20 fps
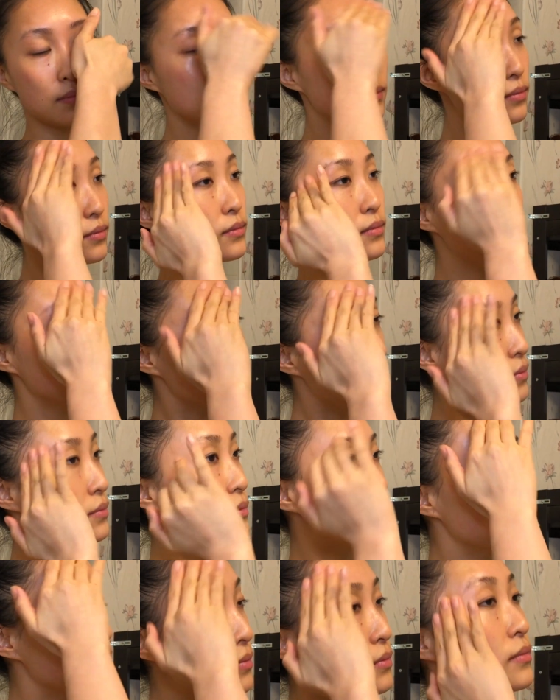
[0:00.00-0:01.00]
And
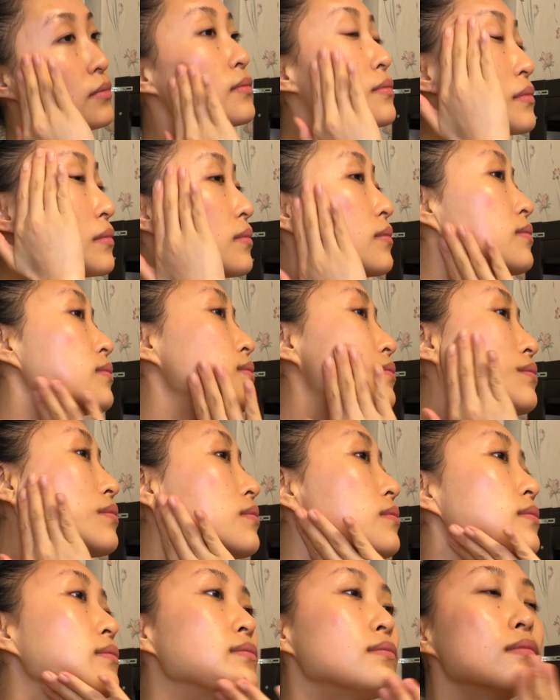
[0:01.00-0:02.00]
gently just
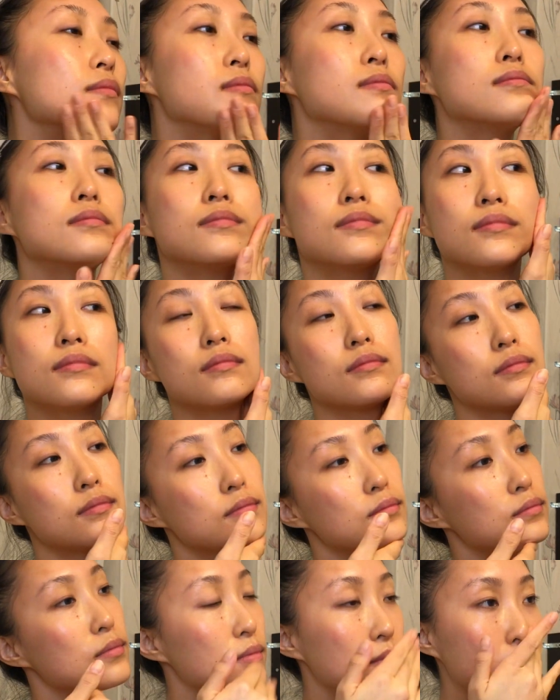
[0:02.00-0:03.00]
massage it into your
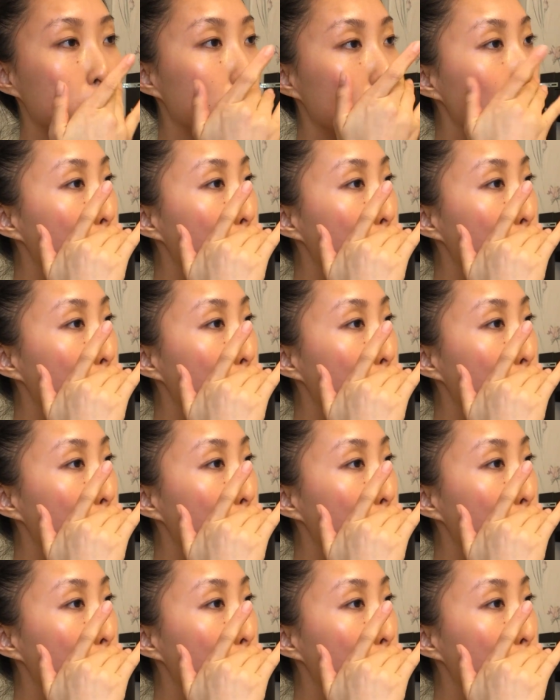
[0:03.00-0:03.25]
skin.